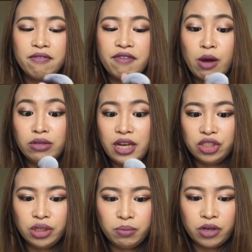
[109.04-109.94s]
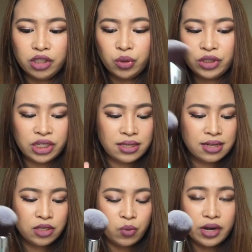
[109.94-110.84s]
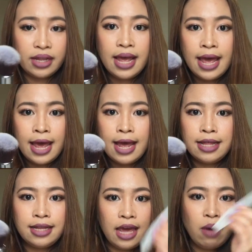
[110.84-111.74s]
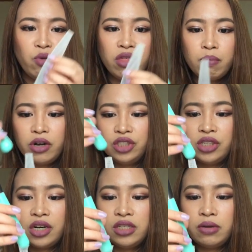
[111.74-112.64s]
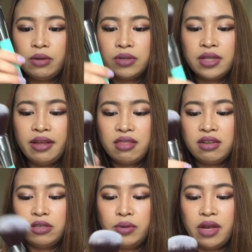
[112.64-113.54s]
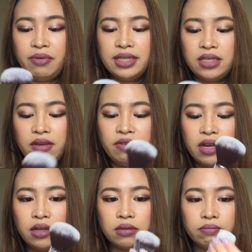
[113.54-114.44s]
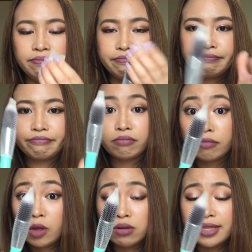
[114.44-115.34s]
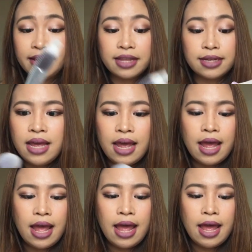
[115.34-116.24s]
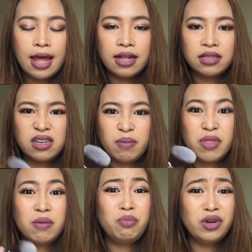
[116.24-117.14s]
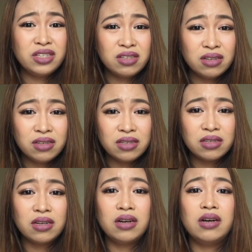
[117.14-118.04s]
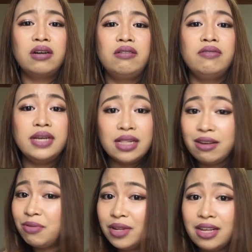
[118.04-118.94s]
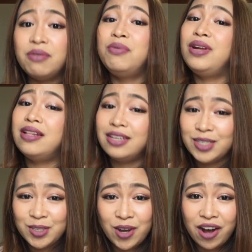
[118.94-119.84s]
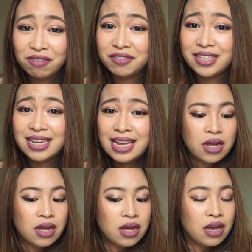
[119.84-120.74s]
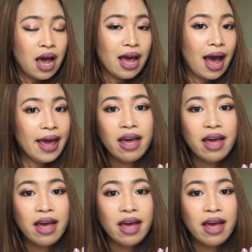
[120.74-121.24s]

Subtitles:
foundation brush, which is this one, and it came with a brush guard, so it was like this when I received it. It's like this, and the bristles are really soft. I